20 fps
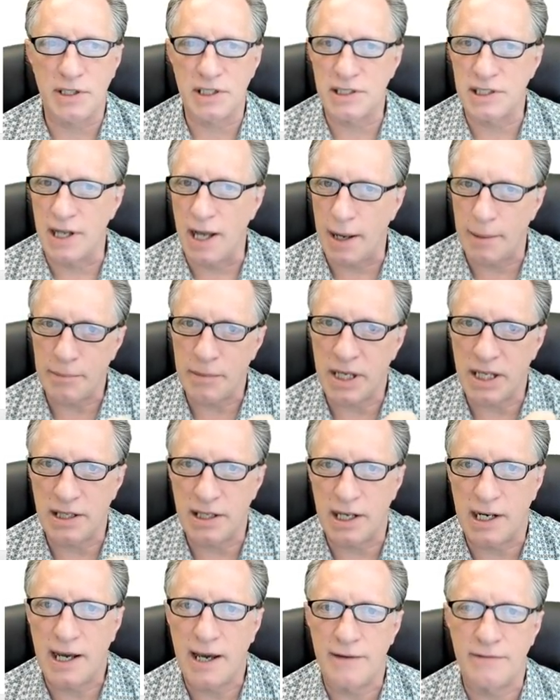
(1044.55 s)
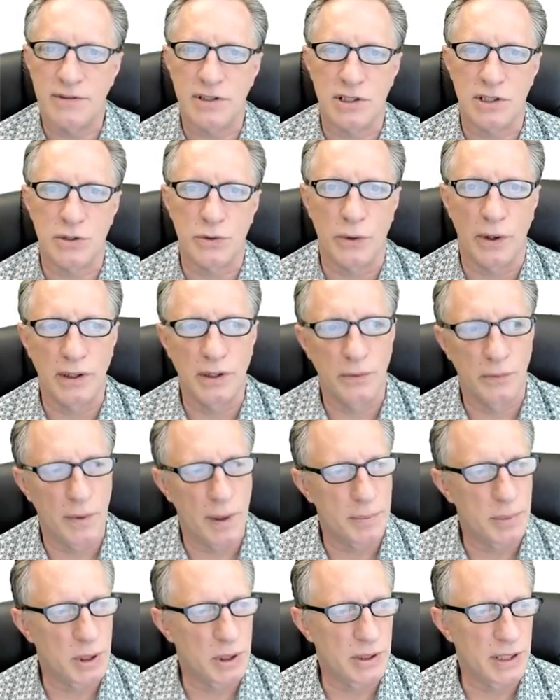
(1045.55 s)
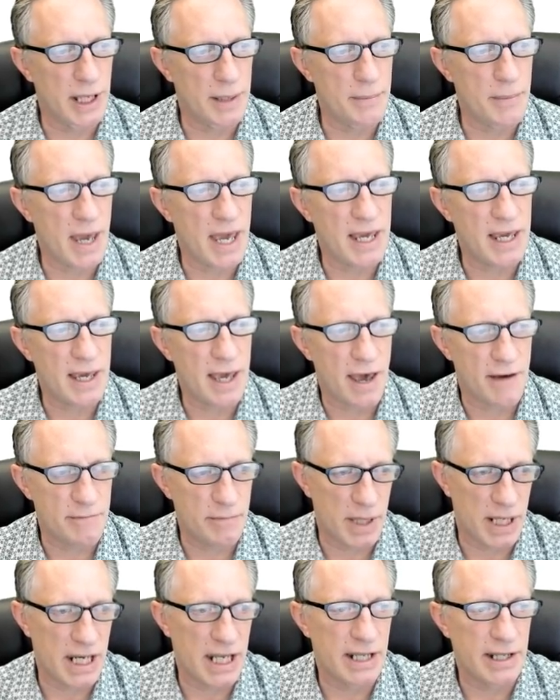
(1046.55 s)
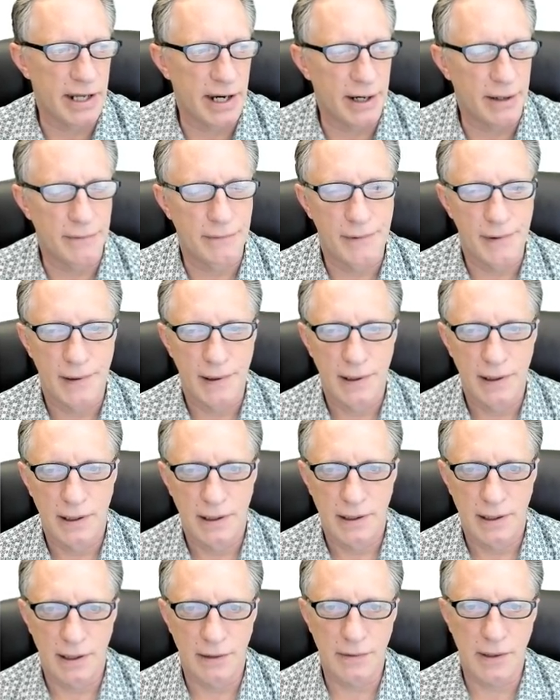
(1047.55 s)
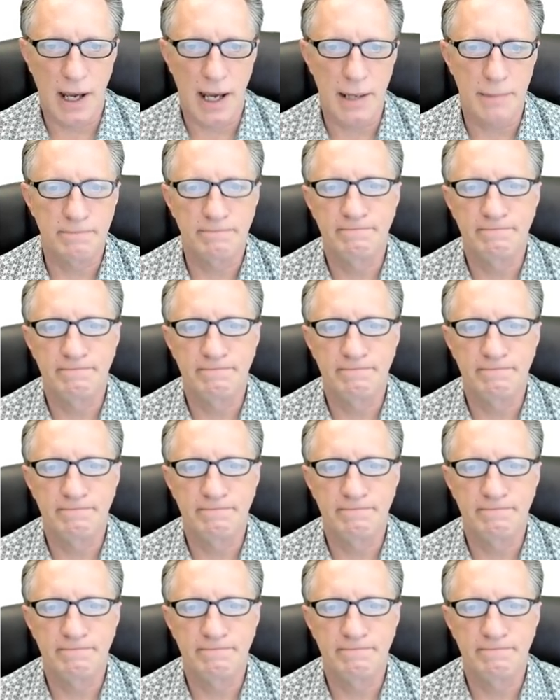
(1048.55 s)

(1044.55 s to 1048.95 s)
does not mean that I've destroyed the Ripple that may have been in there. Okay?